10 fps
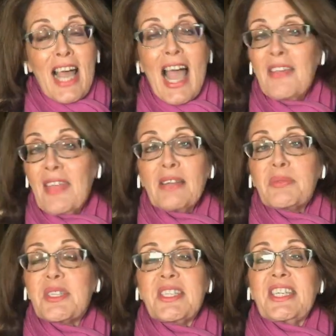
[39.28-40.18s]
and that
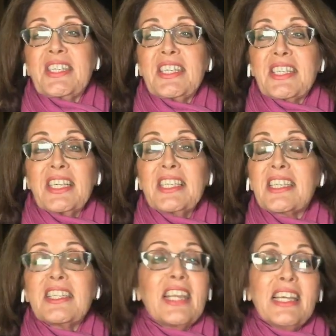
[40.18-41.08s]
was 60
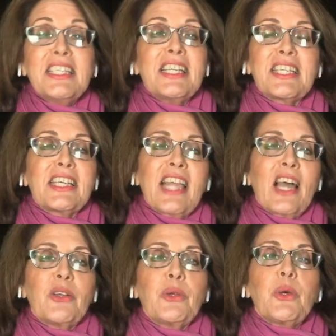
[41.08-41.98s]
seats, and then
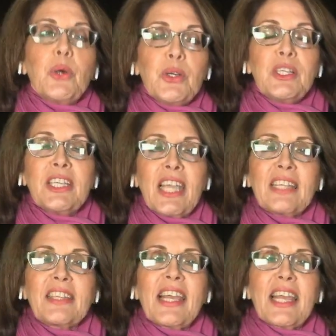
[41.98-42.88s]
Netanyahu couldn't
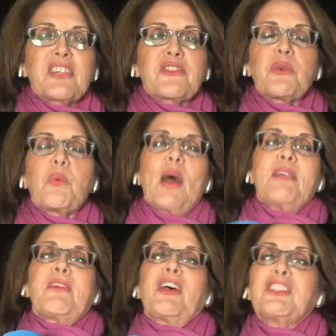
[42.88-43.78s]
get that extra
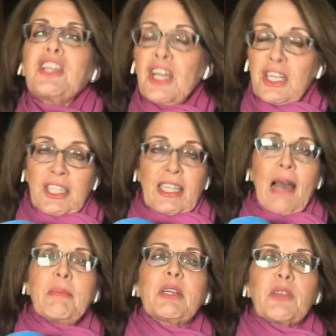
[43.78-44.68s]
1 vote to
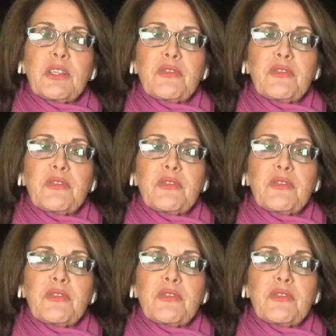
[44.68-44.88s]
come across